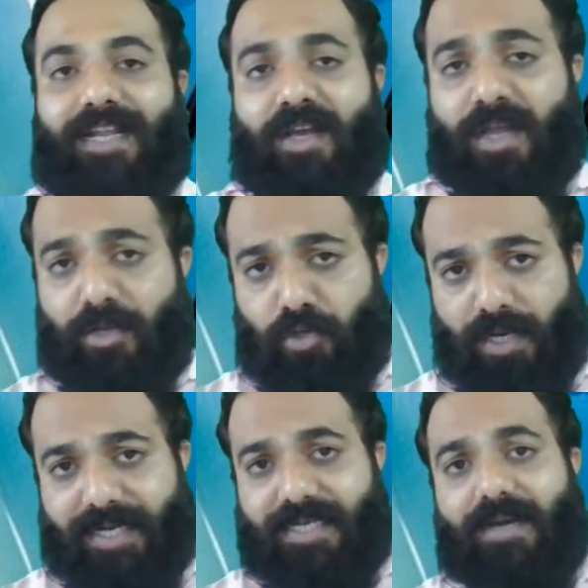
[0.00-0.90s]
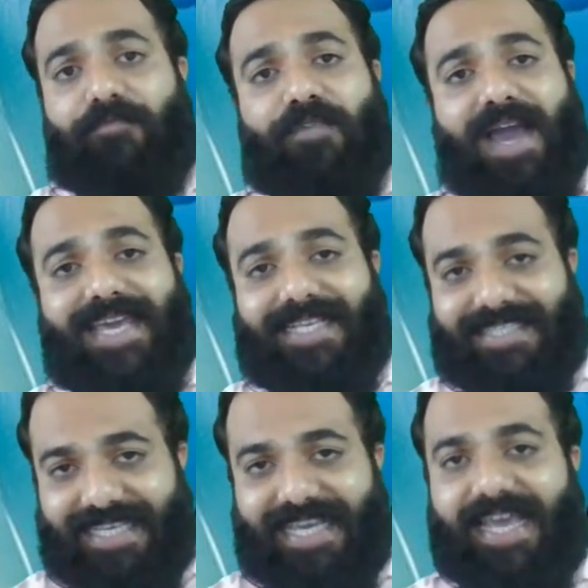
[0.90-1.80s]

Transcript: phi C and phi E.